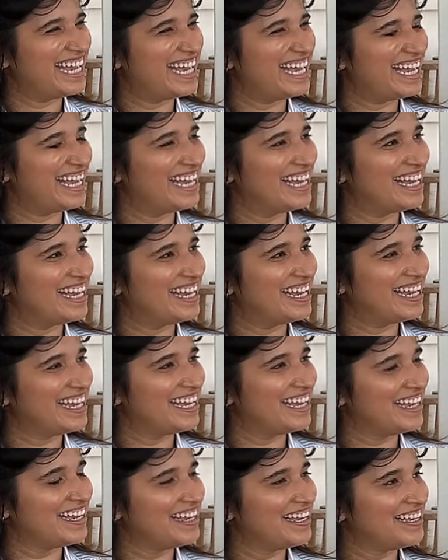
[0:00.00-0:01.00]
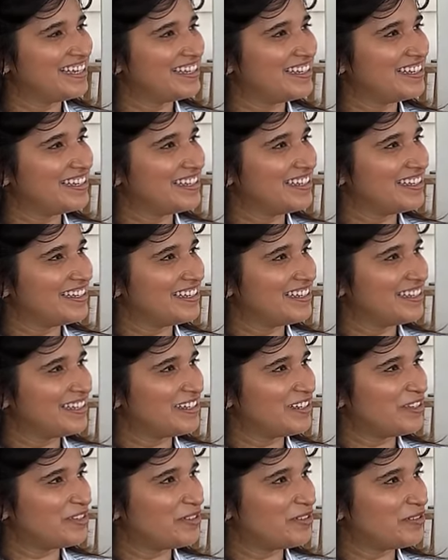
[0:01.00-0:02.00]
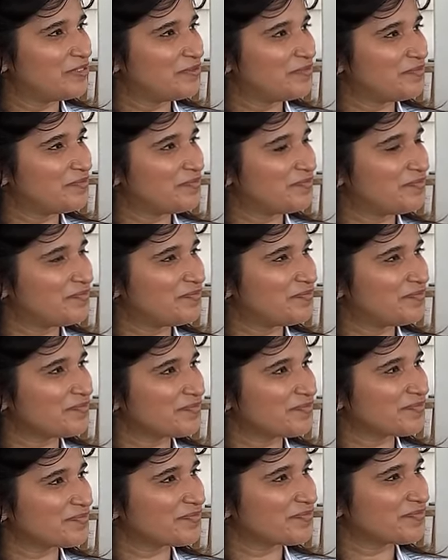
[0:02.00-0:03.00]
(not speaking)